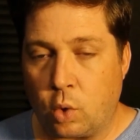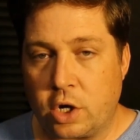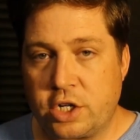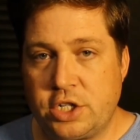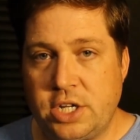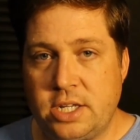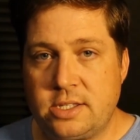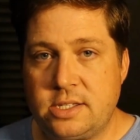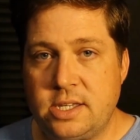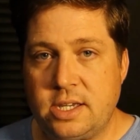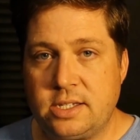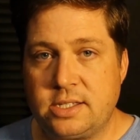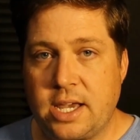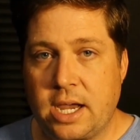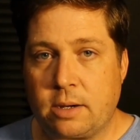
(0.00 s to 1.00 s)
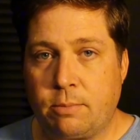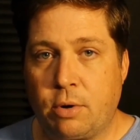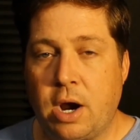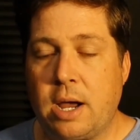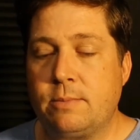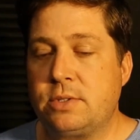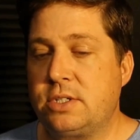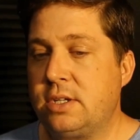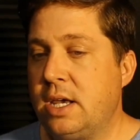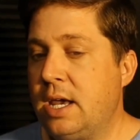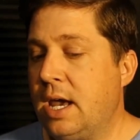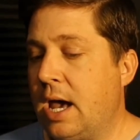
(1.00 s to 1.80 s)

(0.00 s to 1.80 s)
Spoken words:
worksheets, the exact prompts.